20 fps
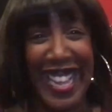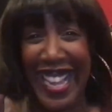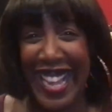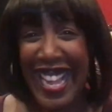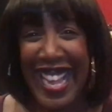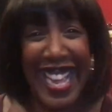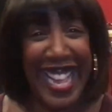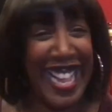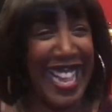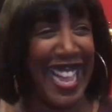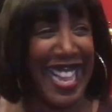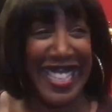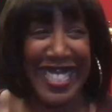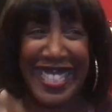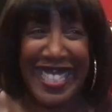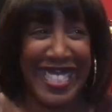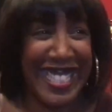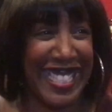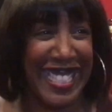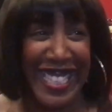I
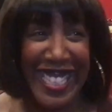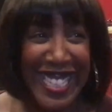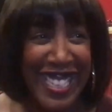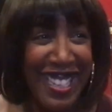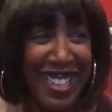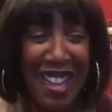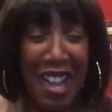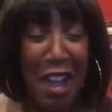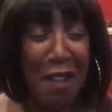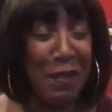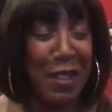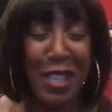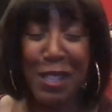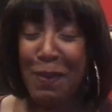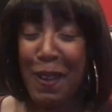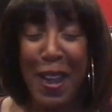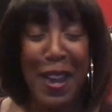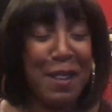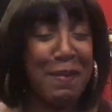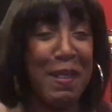just I'm
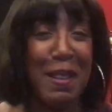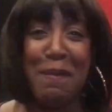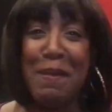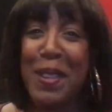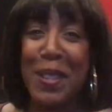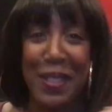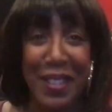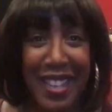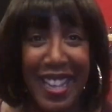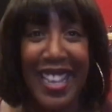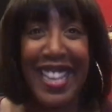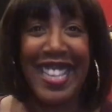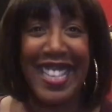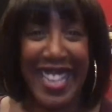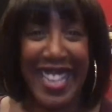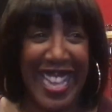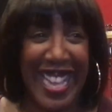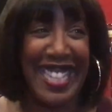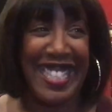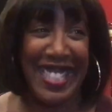inspired by music.
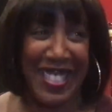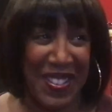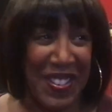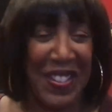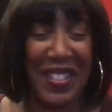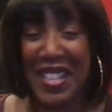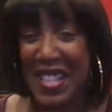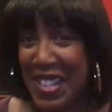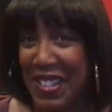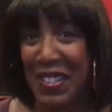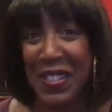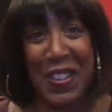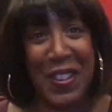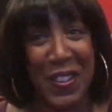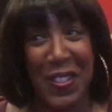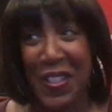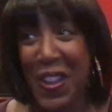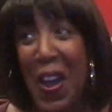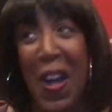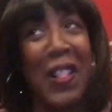That's really the
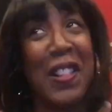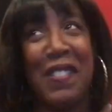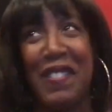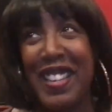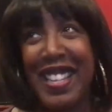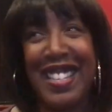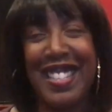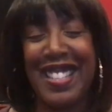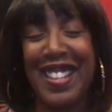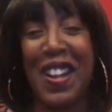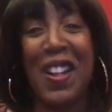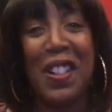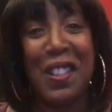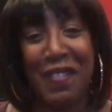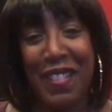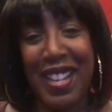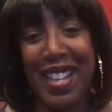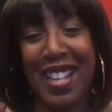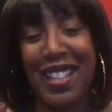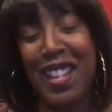truth. All of it. All of
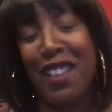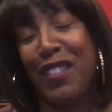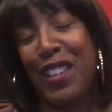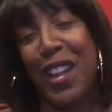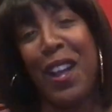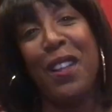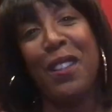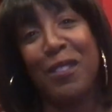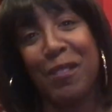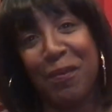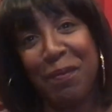it. I love it all.